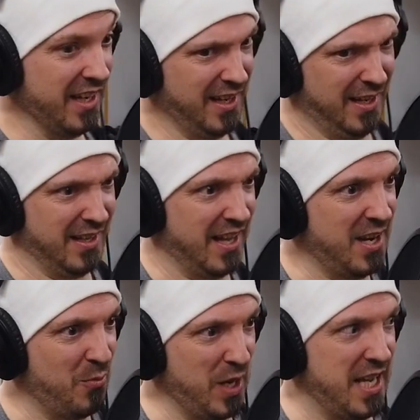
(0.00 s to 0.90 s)
then
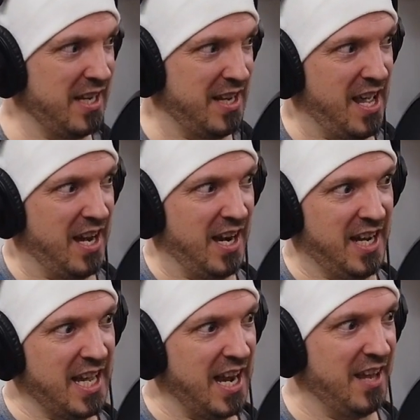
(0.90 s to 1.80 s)
like we get done
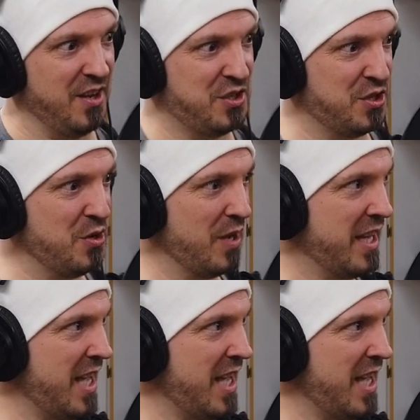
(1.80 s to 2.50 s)
and I get out of the suit